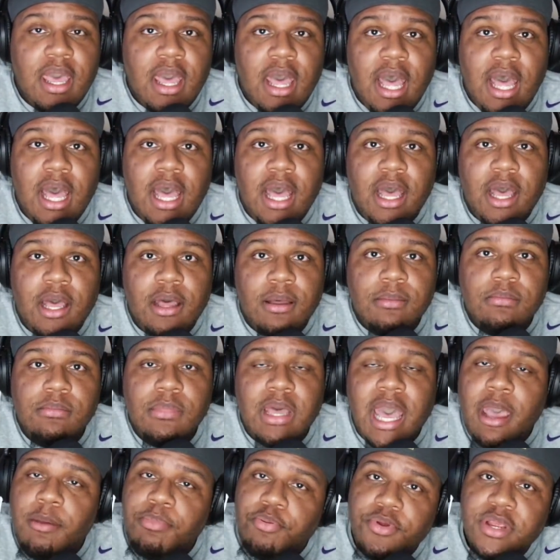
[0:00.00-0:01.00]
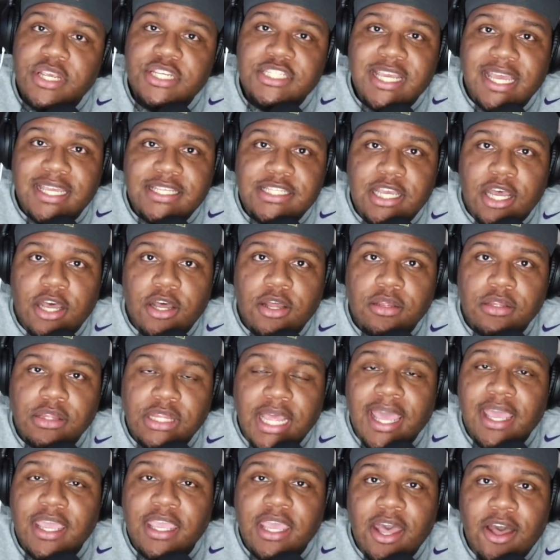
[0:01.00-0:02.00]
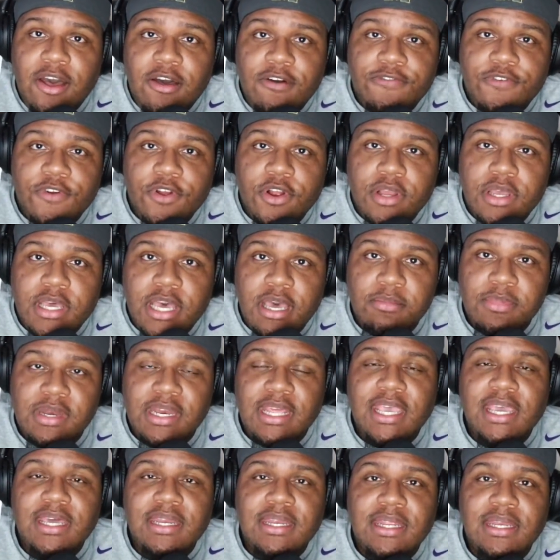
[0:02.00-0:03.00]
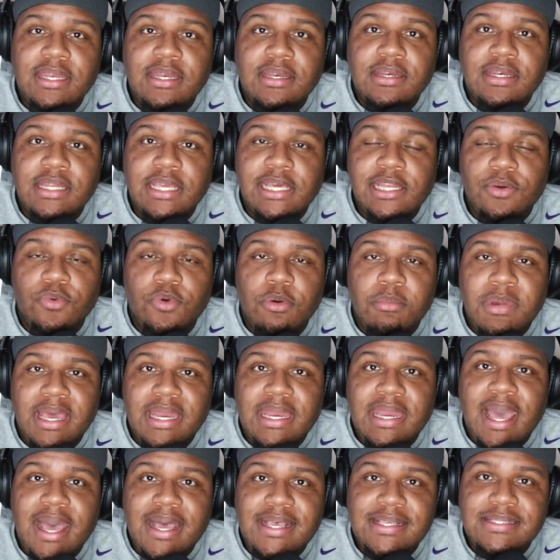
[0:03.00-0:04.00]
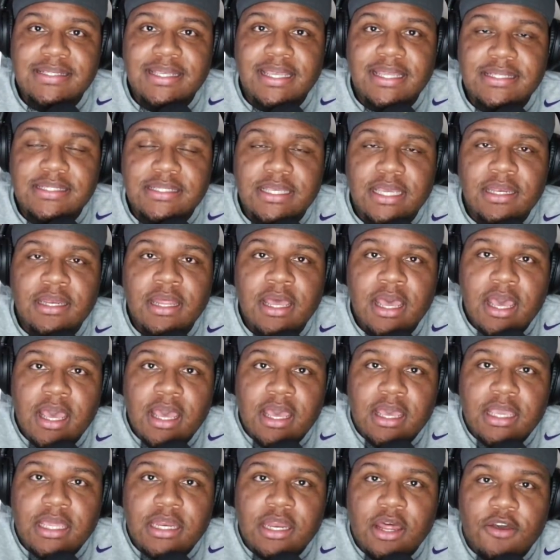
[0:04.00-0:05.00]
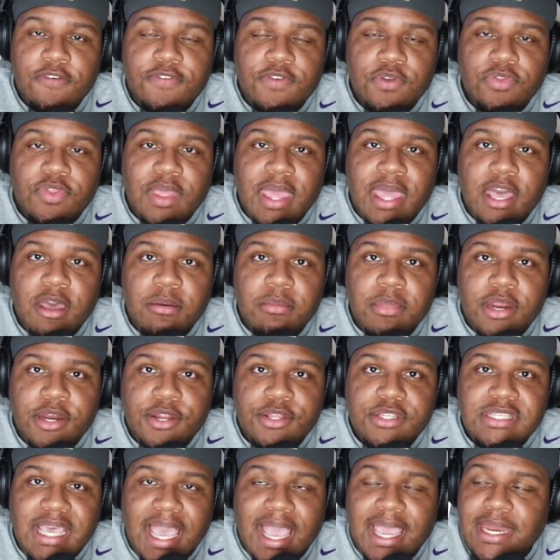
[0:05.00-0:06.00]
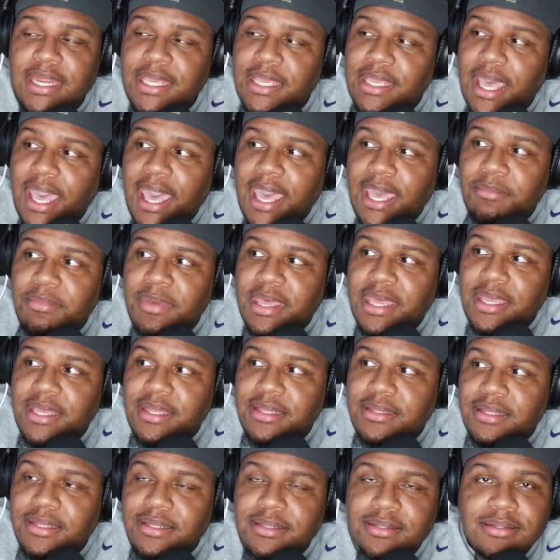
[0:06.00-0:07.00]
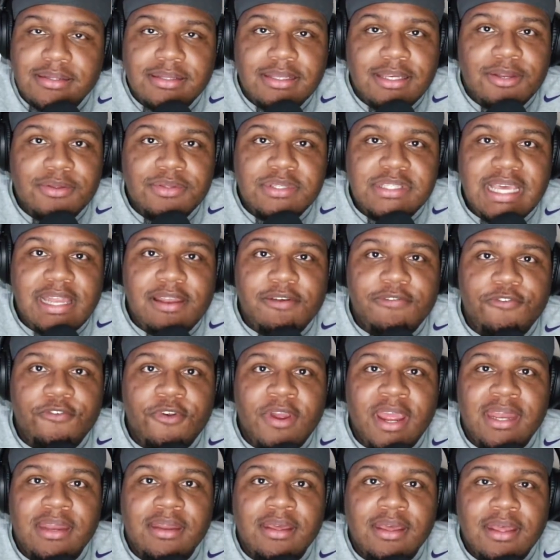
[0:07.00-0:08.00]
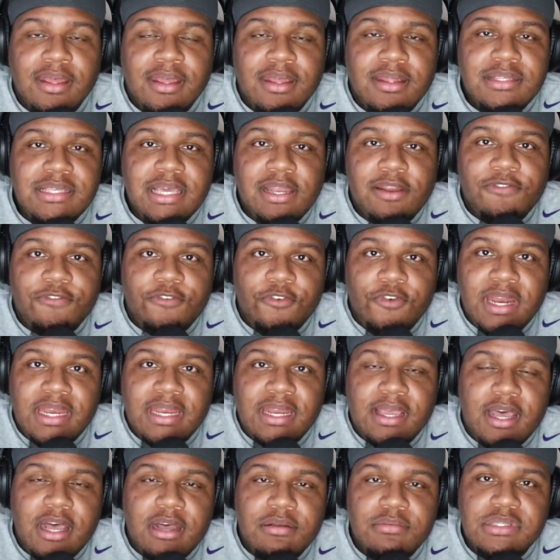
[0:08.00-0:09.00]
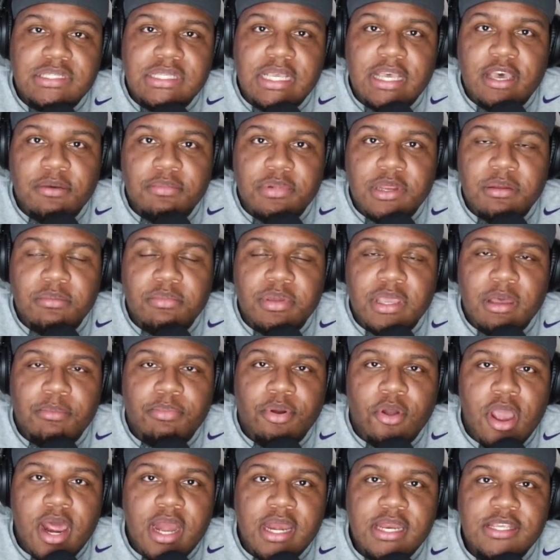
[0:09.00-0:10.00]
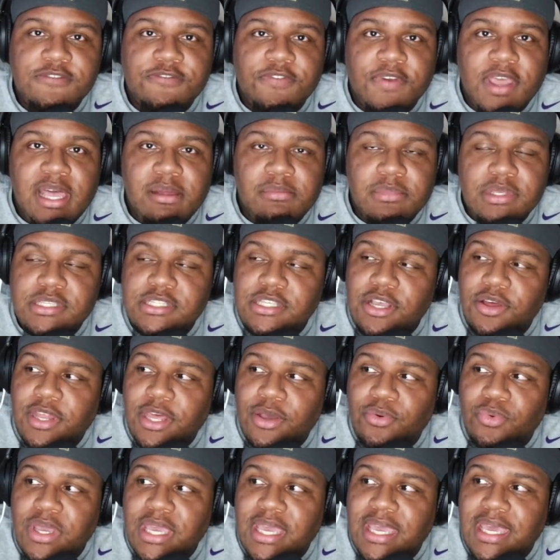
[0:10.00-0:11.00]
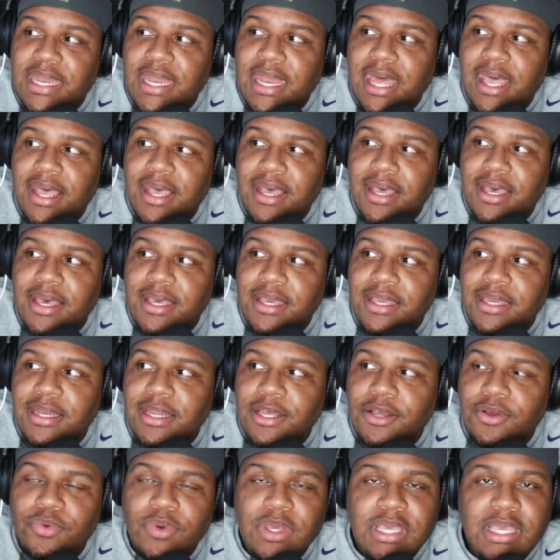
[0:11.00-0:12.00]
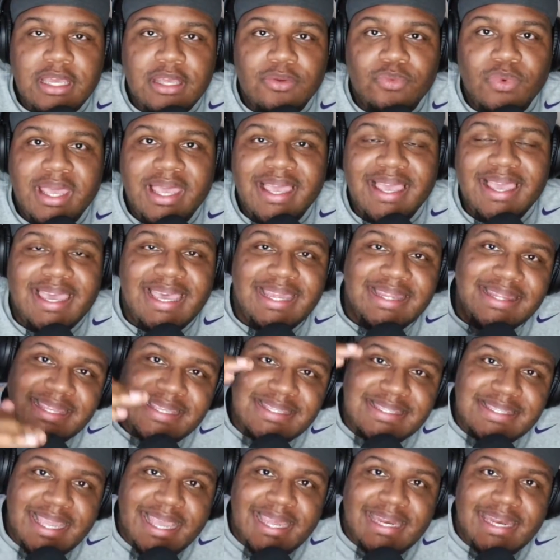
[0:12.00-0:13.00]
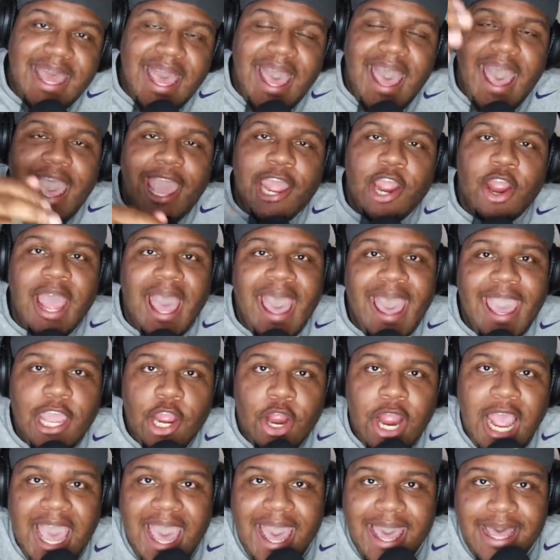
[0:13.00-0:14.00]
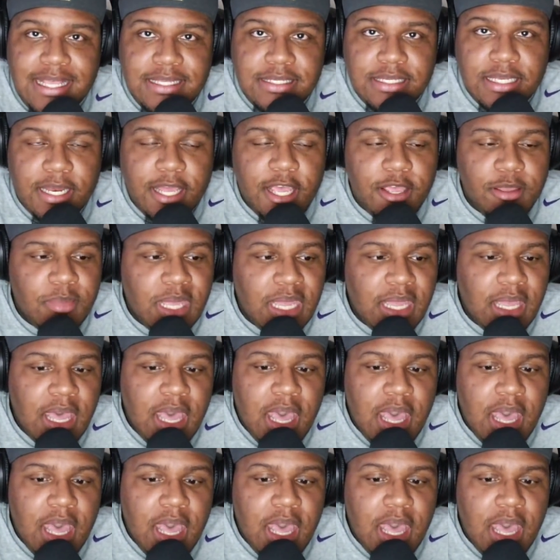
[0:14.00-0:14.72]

Um, I appreciate y'all. Thank y'all for coming in and dealing with my nonsense. And, you know, if you think I'm entertaining, hey, man, you know, tell a friend. Tell a friend to come sub and to be a part of this family so that we can, uh, you know, we can we can get this thing to higher, higher highs. You know what I mean?